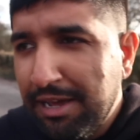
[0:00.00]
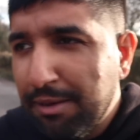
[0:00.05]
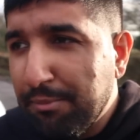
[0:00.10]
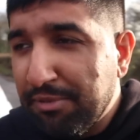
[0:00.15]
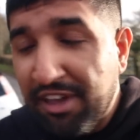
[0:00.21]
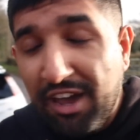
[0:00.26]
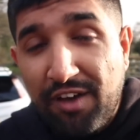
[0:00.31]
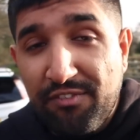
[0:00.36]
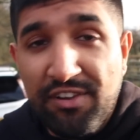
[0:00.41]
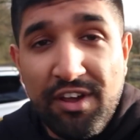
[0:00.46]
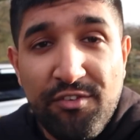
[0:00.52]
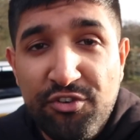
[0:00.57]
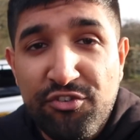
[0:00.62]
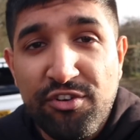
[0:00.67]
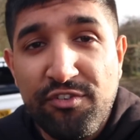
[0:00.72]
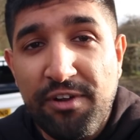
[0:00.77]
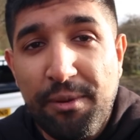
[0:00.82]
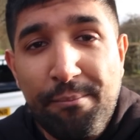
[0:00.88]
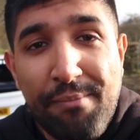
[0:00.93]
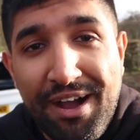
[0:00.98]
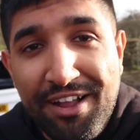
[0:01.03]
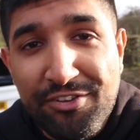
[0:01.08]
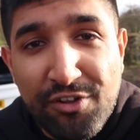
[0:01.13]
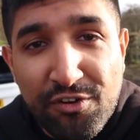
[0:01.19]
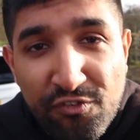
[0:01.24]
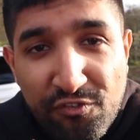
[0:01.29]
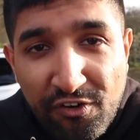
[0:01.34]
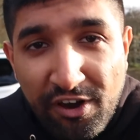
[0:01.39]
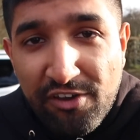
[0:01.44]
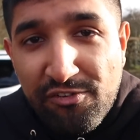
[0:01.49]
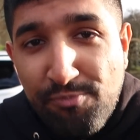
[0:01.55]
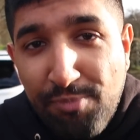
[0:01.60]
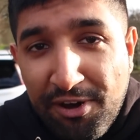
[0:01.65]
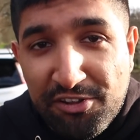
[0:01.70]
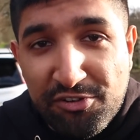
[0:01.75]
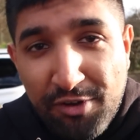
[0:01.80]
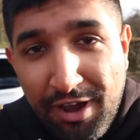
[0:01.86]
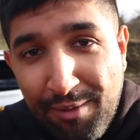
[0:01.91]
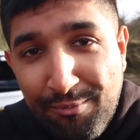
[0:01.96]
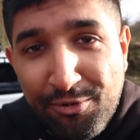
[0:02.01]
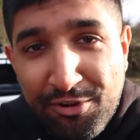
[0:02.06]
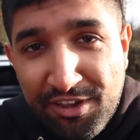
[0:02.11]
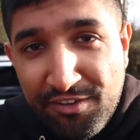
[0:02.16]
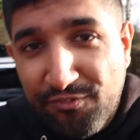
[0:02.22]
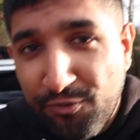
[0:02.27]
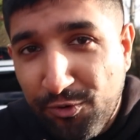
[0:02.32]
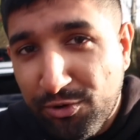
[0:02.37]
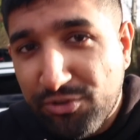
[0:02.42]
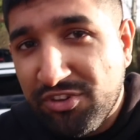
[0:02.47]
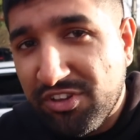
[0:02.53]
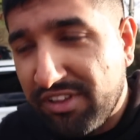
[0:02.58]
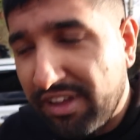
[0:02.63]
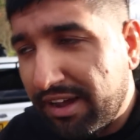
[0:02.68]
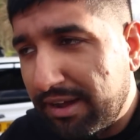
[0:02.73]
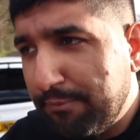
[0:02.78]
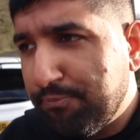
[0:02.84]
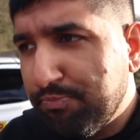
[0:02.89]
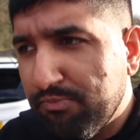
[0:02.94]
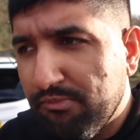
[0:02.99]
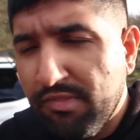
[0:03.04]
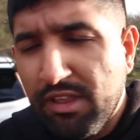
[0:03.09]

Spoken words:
But yeah, I've never driven a manual 5-part, so I'm looking forward to that.